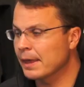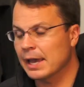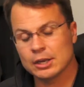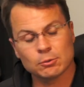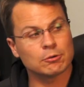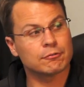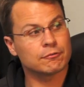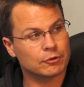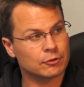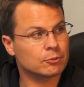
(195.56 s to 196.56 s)
and it will
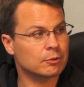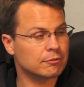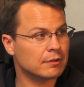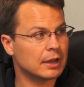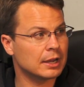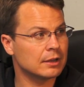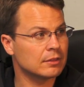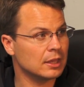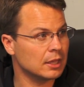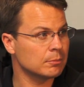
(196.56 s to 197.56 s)
further
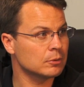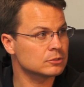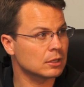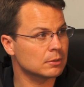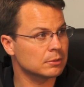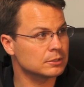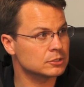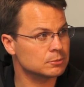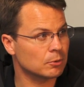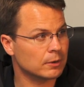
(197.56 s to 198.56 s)
refine the inputs on the
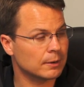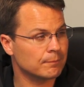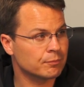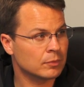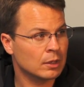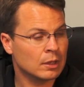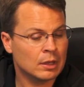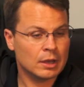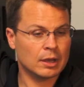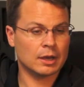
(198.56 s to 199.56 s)
ballistics program.
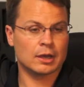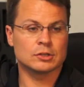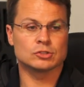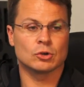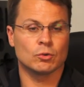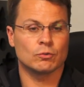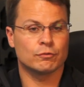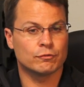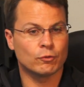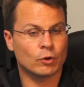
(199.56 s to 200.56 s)
So
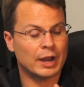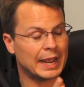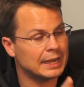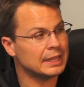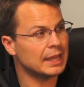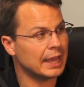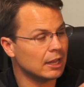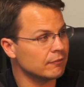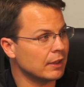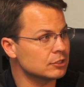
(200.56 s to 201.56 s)
for any
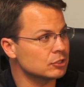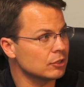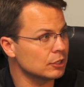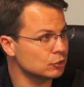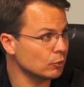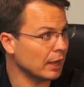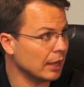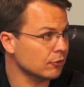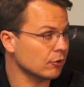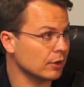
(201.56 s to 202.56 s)
elevation that you
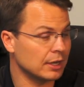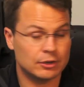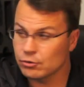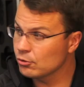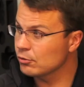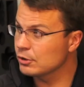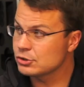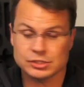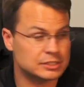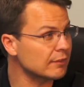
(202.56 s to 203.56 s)
enter into the
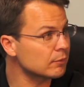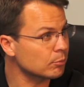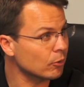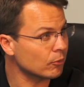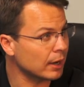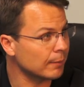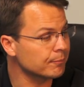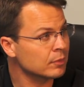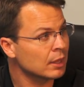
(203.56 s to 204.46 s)
G7 program,